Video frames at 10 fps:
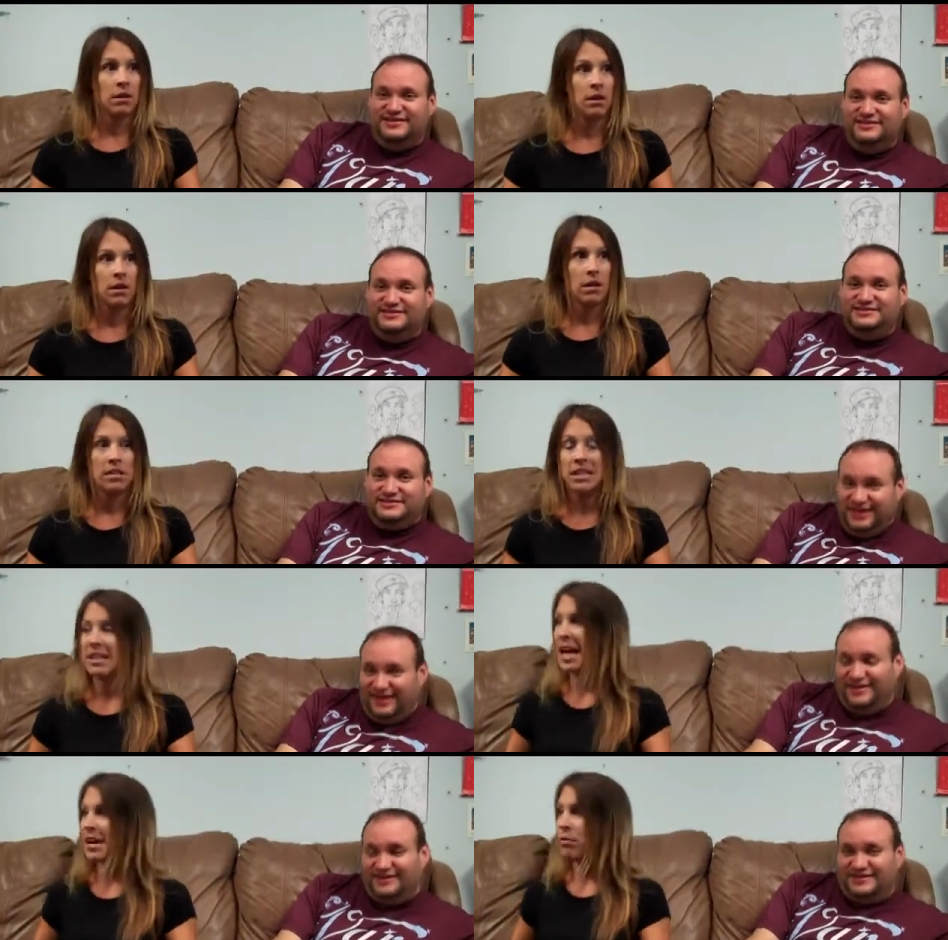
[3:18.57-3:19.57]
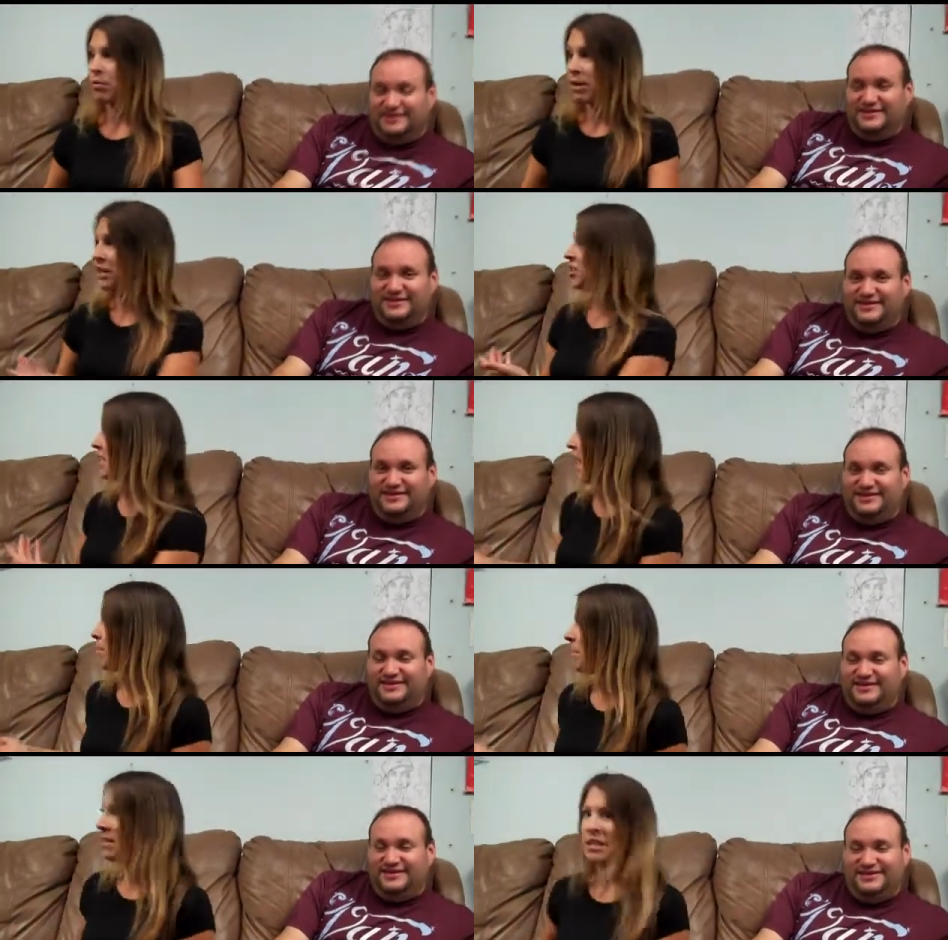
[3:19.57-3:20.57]
Speaker 1: Stunned. That really just
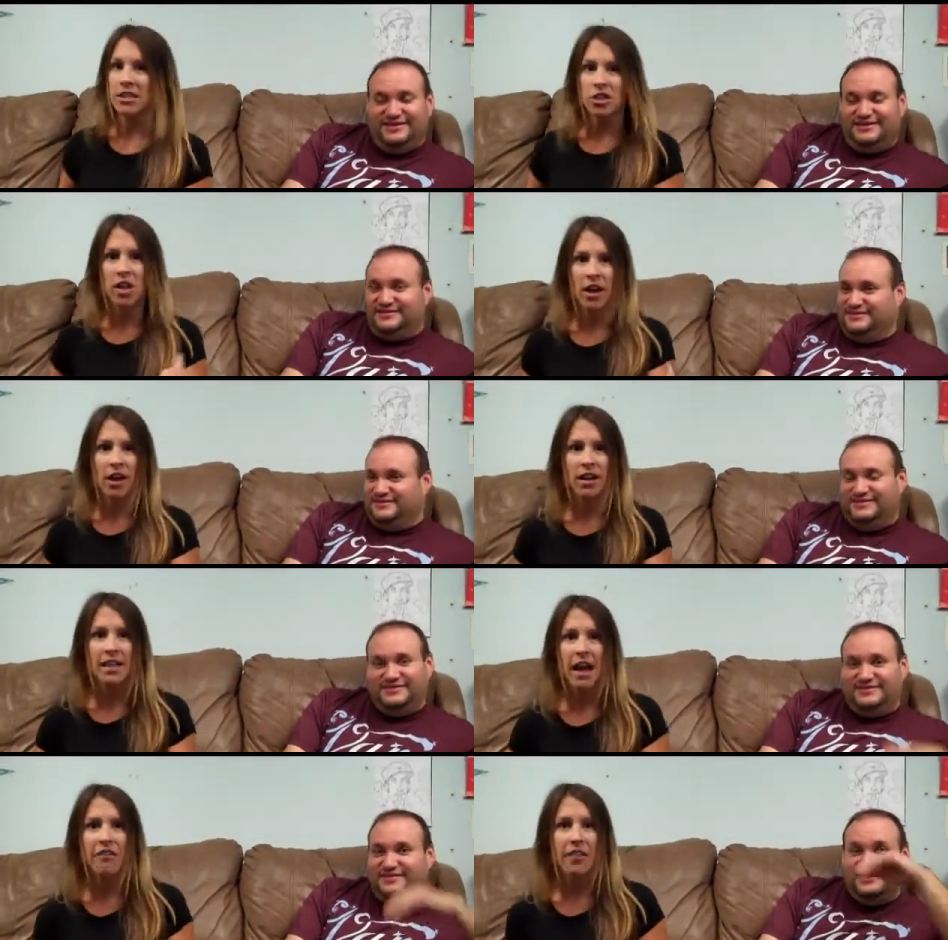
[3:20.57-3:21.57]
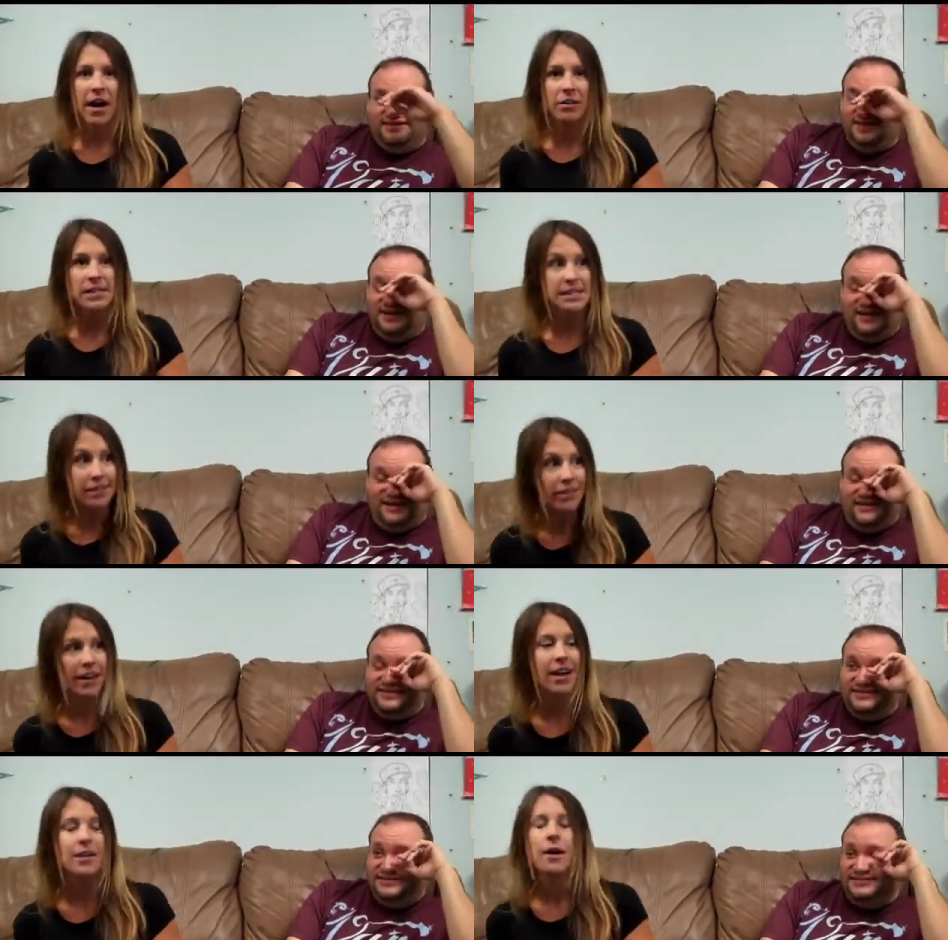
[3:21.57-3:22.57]
happened. He just got knocked the f out. Yeah. Still
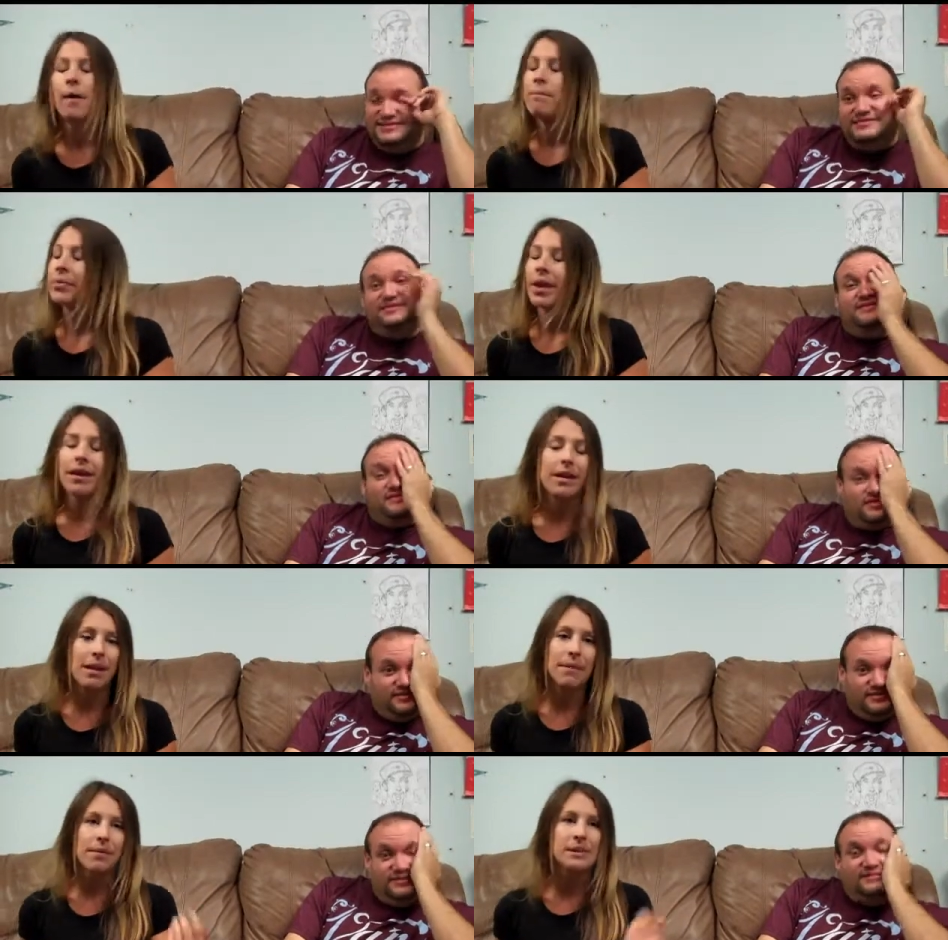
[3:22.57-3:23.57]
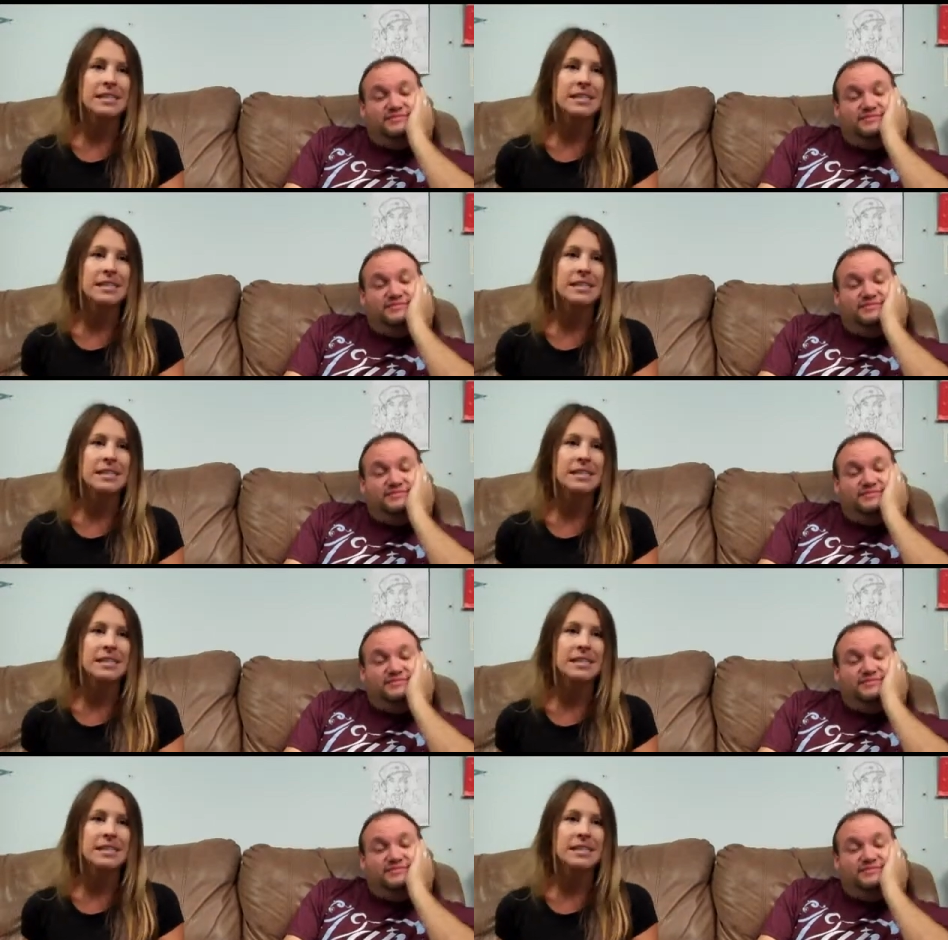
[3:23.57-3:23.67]
gonna. I mean, it was